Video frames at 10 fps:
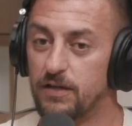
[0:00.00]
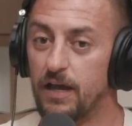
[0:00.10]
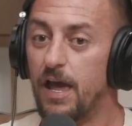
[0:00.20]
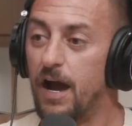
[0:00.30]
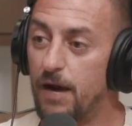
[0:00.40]
Like,
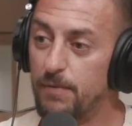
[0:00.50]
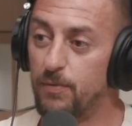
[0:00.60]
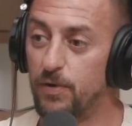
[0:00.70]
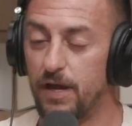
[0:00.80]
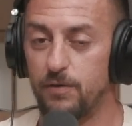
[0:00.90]
I remember
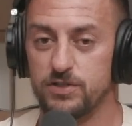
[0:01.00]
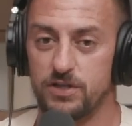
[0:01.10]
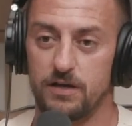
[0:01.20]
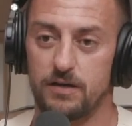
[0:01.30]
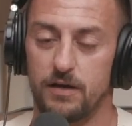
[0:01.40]
when I was
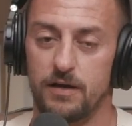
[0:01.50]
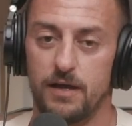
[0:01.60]
younger,